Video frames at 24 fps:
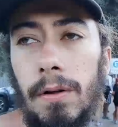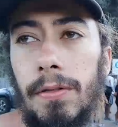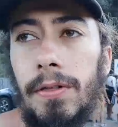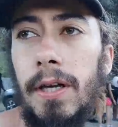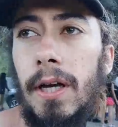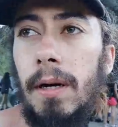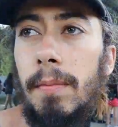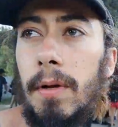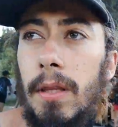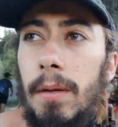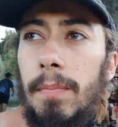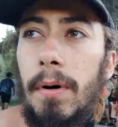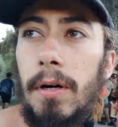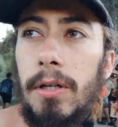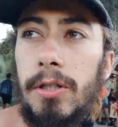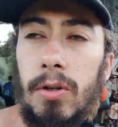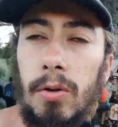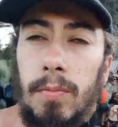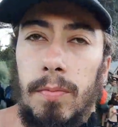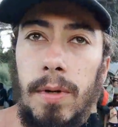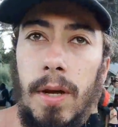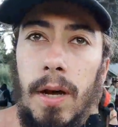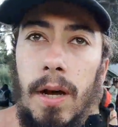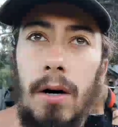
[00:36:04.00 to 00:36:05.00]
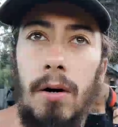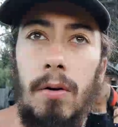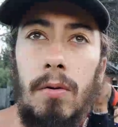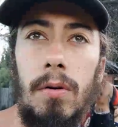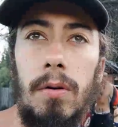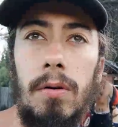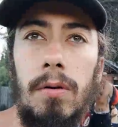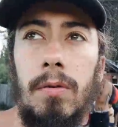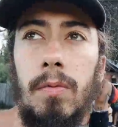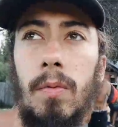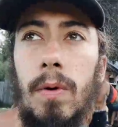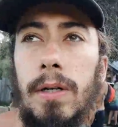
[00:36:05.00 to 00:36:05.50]
think I'm at the bus stop now,
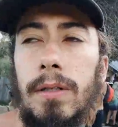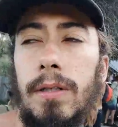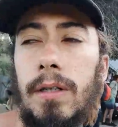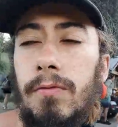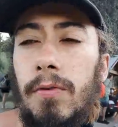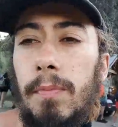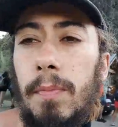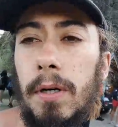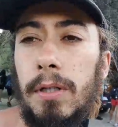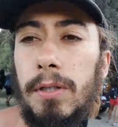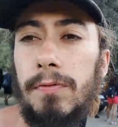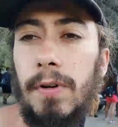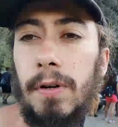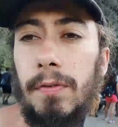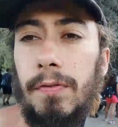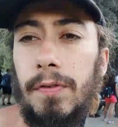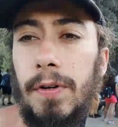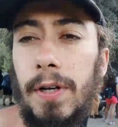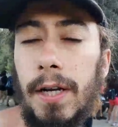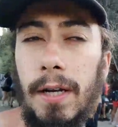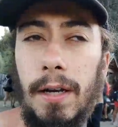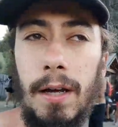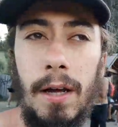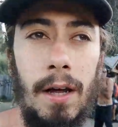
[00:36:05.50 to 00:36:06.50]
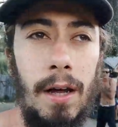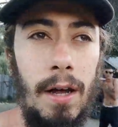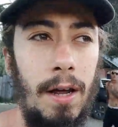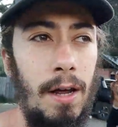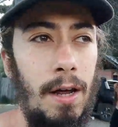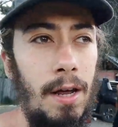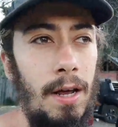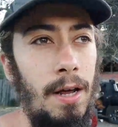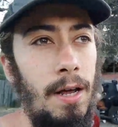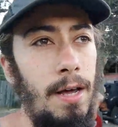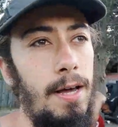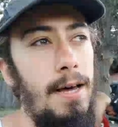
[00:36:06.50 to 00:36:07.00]
waiting for bus 50.
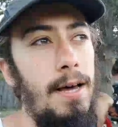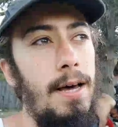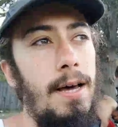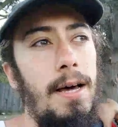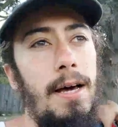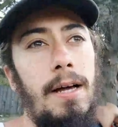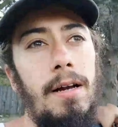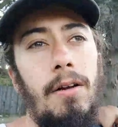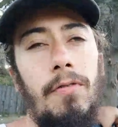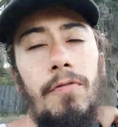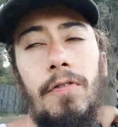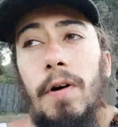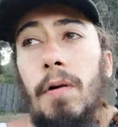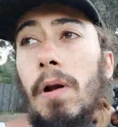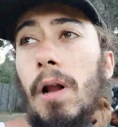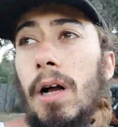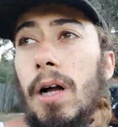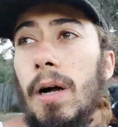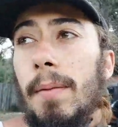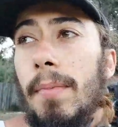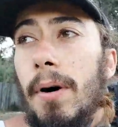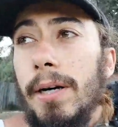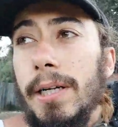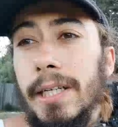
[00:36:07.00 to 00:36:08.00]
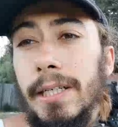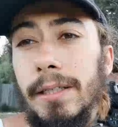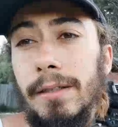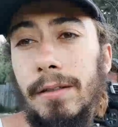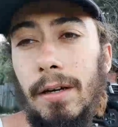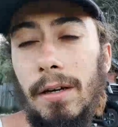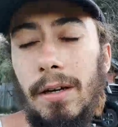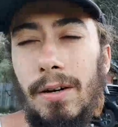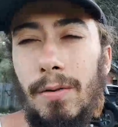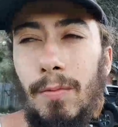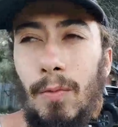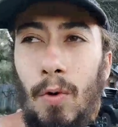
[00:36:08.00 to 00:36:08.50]
And I feel like I might need
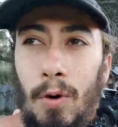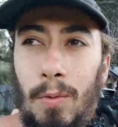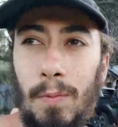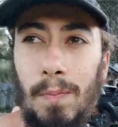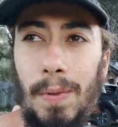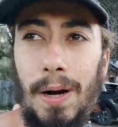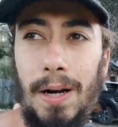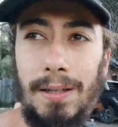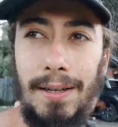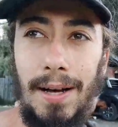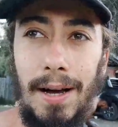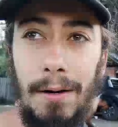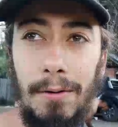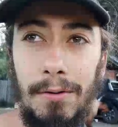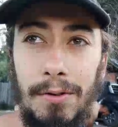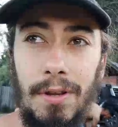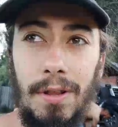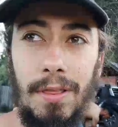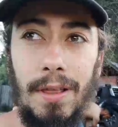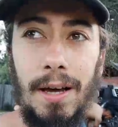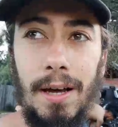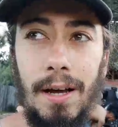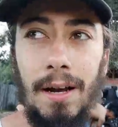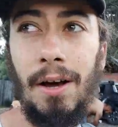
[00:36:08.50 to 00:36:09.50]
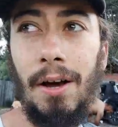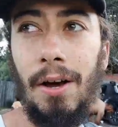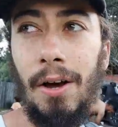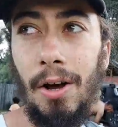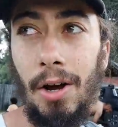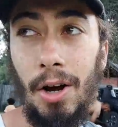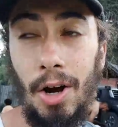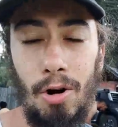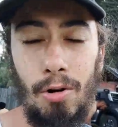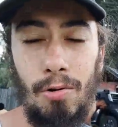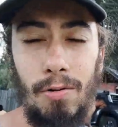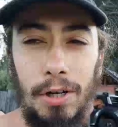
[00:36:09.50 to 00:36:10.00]
to walk back down to that
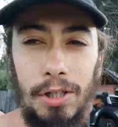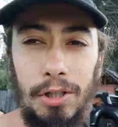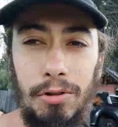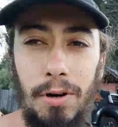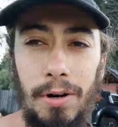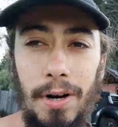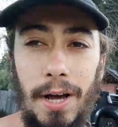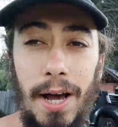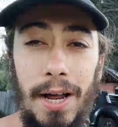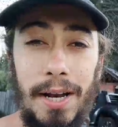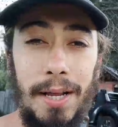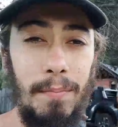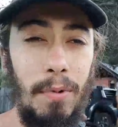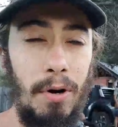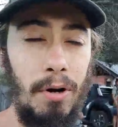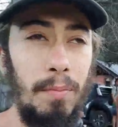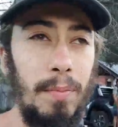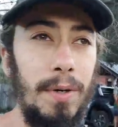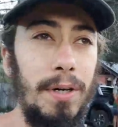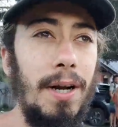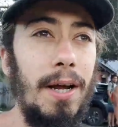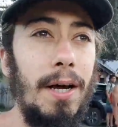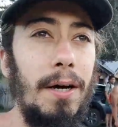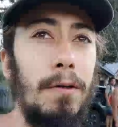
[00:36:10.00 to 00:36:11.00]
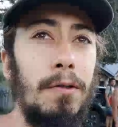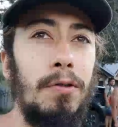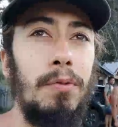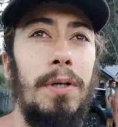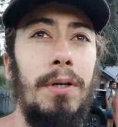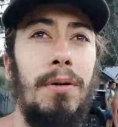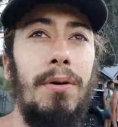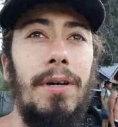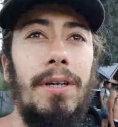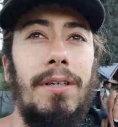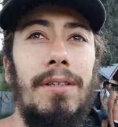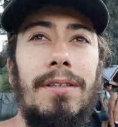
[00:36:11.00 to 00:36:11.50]
restaurant any moment now, to
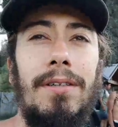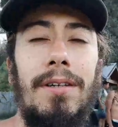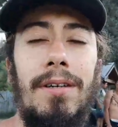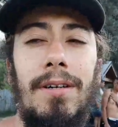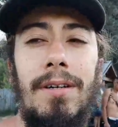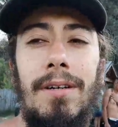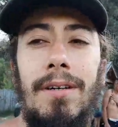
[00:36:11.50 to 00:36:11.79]
be honest.